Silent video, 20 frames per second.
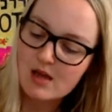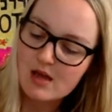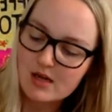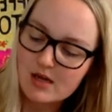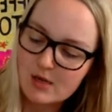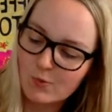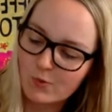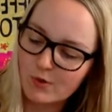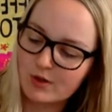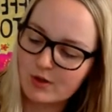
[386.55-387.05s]
He
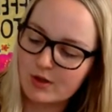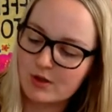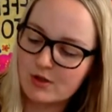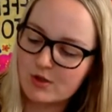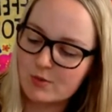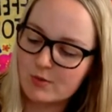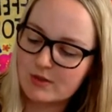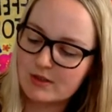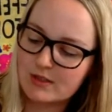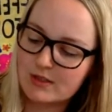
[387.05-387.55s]
wore the
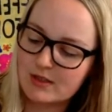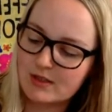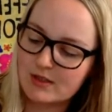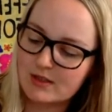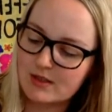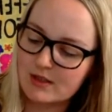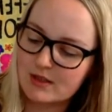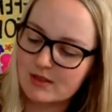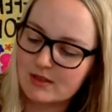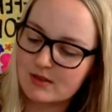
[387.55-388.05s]
usual deer
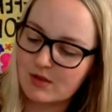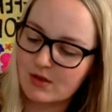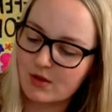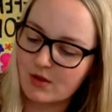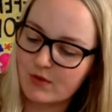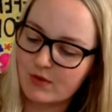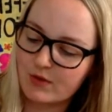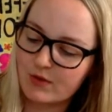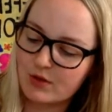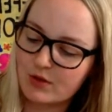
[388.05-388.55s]
sling slung
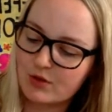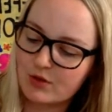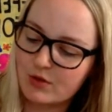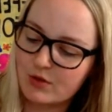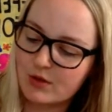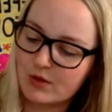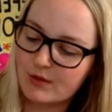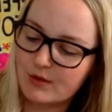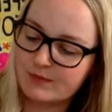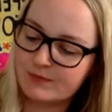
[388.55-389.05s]
over his
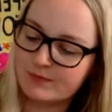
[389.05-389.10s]
shoulder.